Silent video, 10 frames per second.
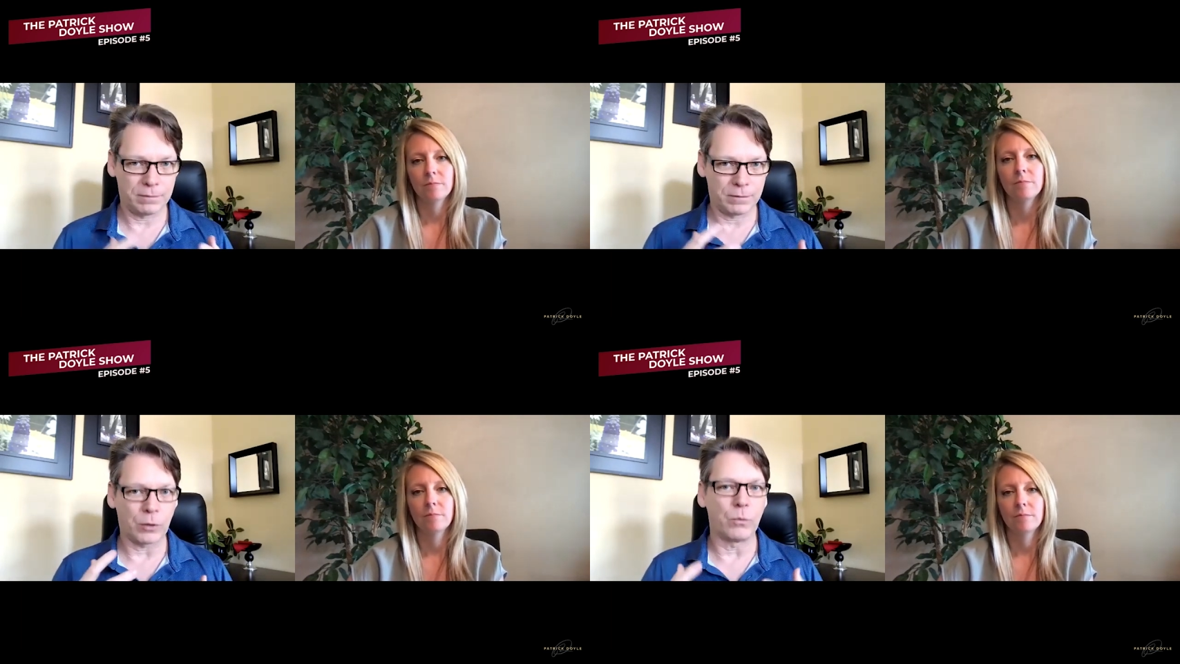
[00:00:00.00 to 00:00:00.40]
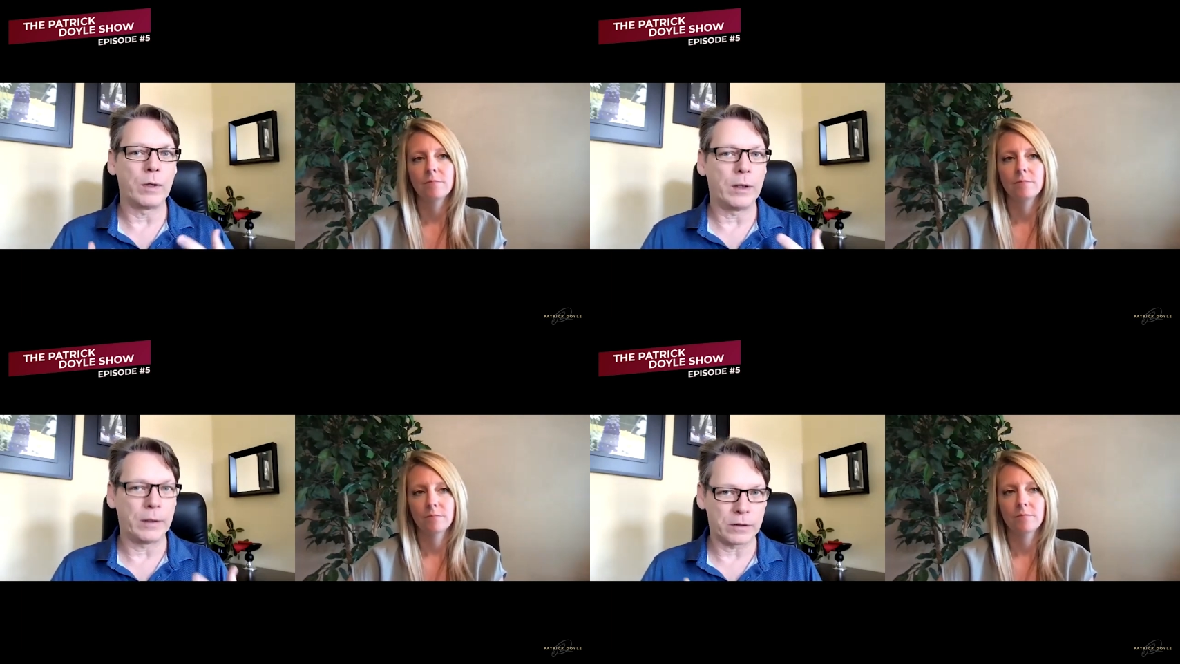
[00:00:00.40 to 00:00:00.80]
Speaker 1: to
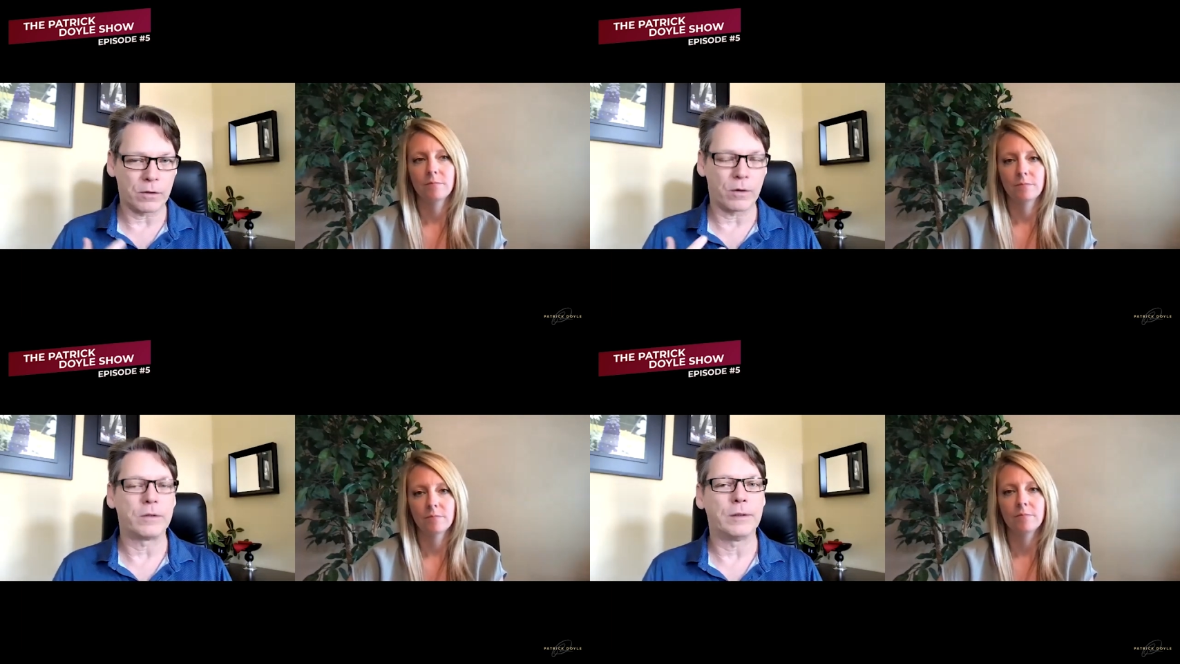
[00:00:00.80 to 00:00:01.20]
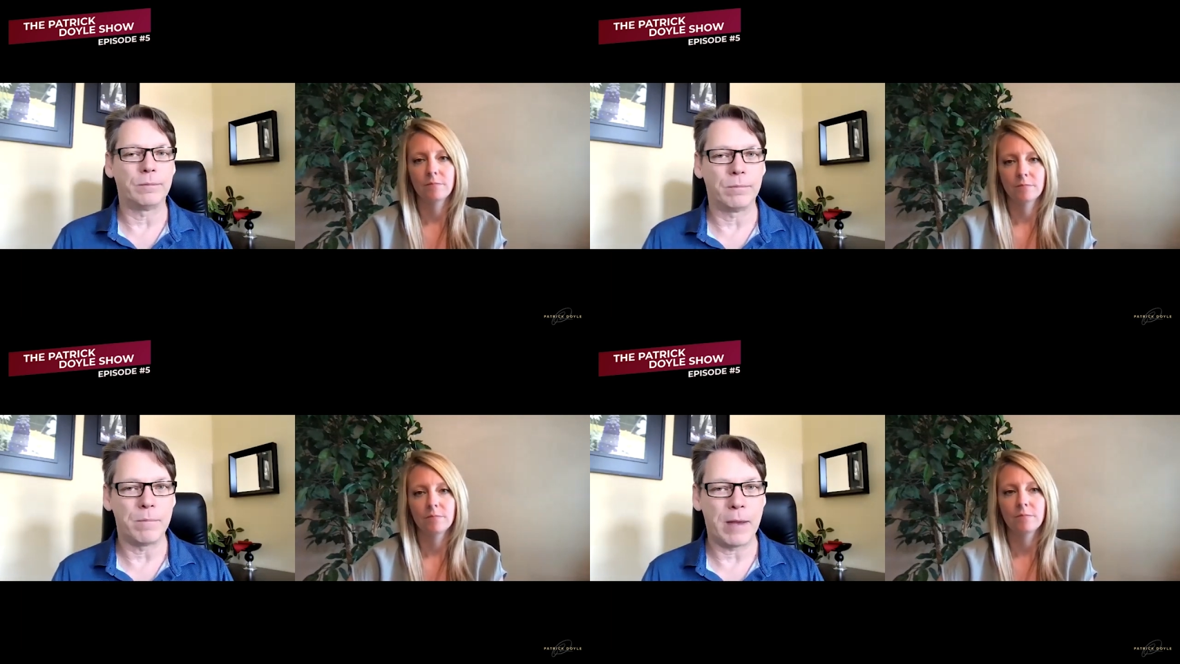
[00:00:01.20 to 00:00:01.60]
really start to
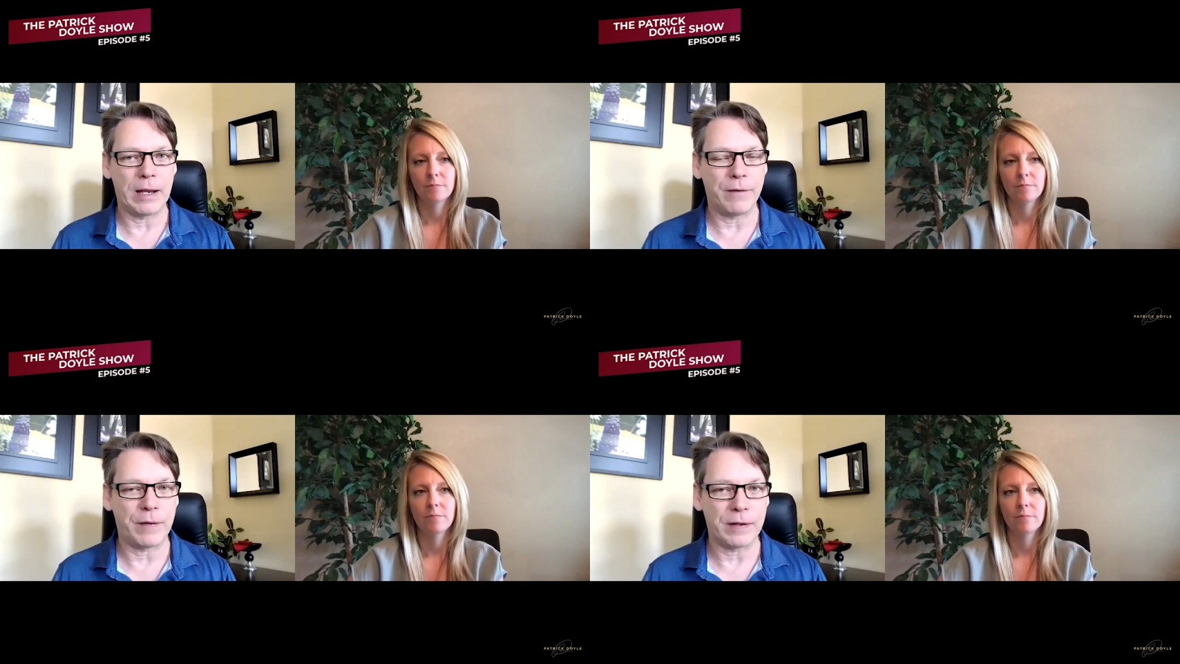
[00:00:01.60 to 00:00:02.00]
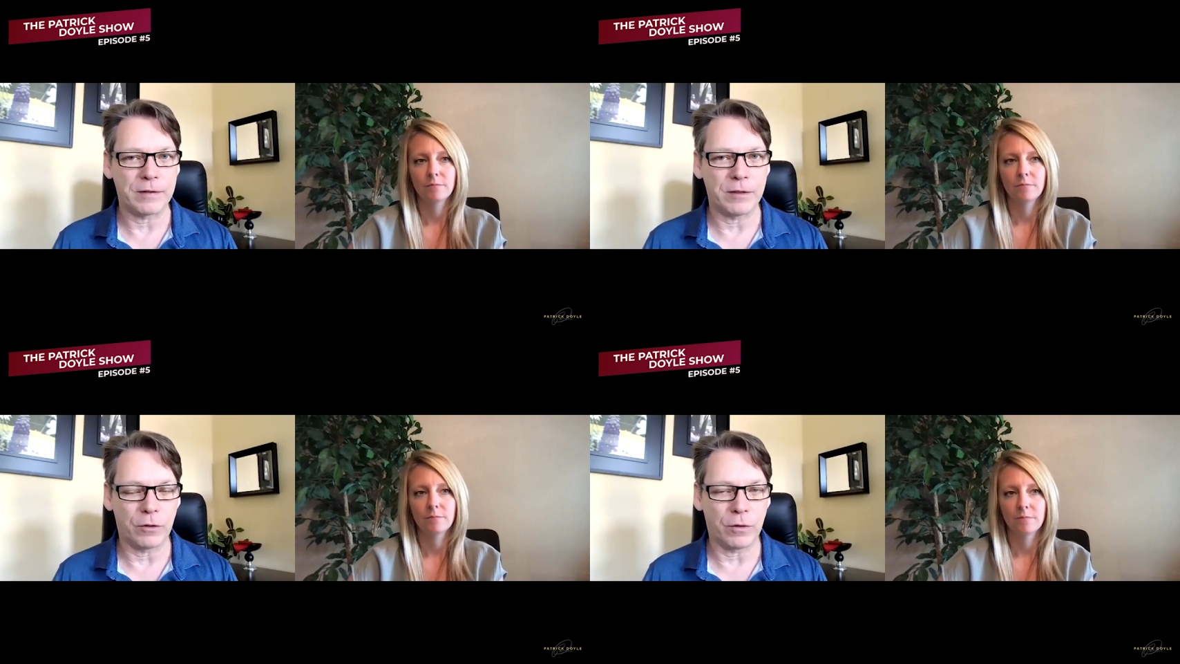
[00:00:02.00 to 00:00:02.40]
manifest
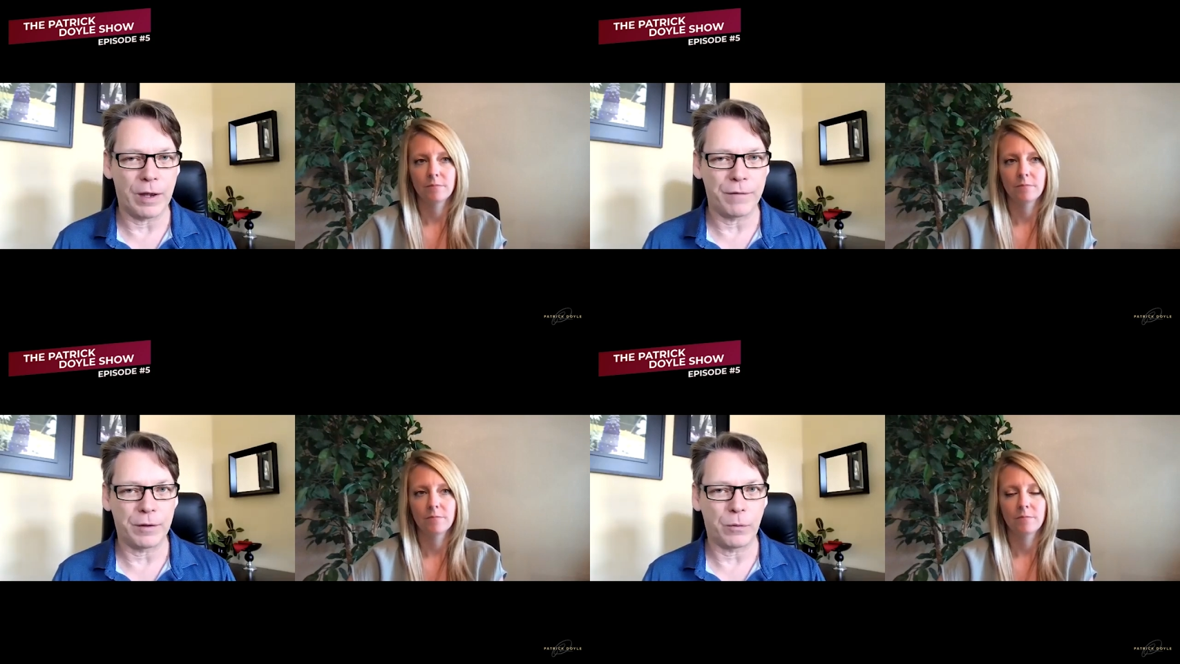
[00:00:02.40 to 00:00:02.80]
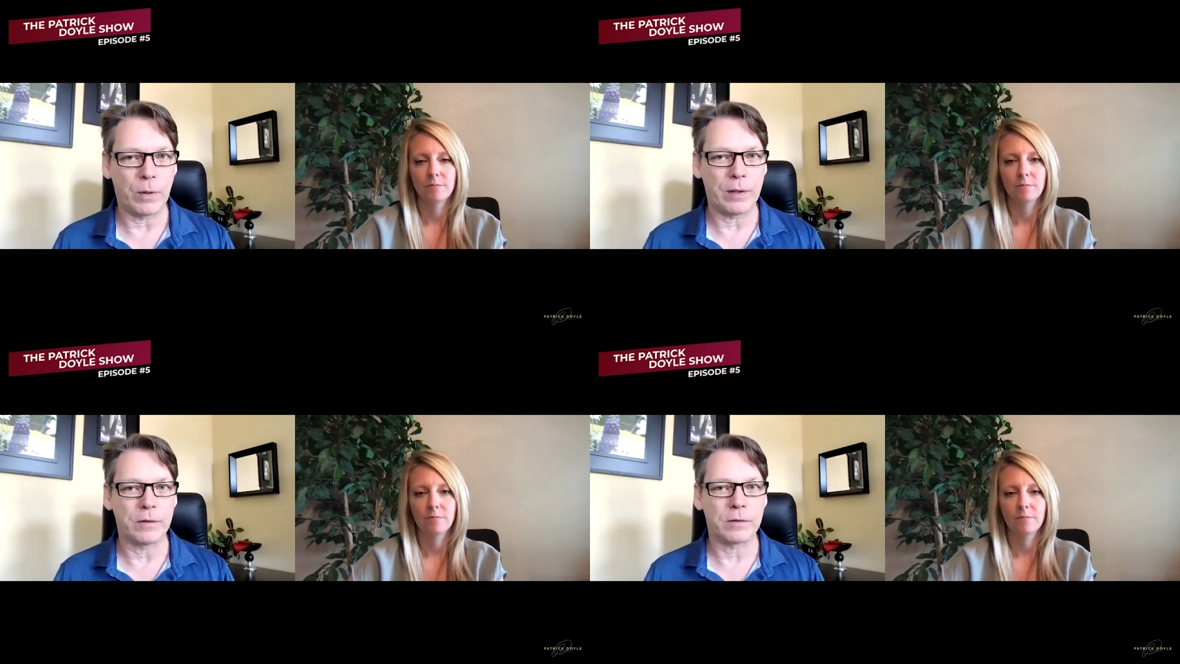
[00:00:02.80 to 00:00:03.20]
in your life in a
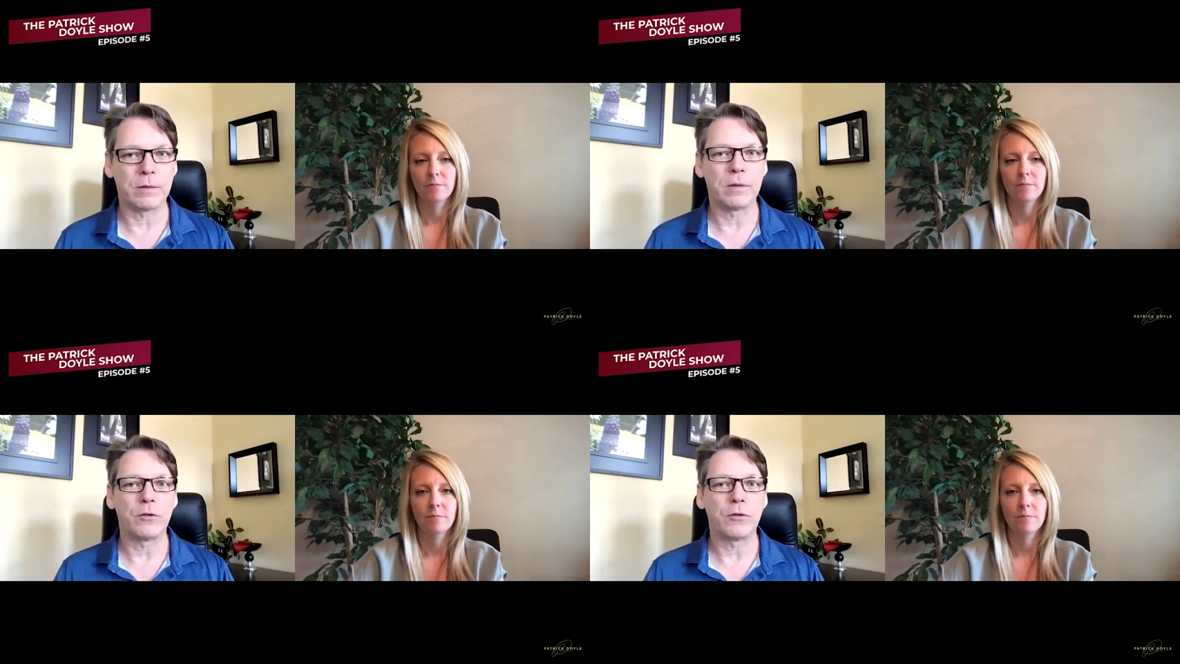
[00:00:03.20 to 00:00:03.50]
way that's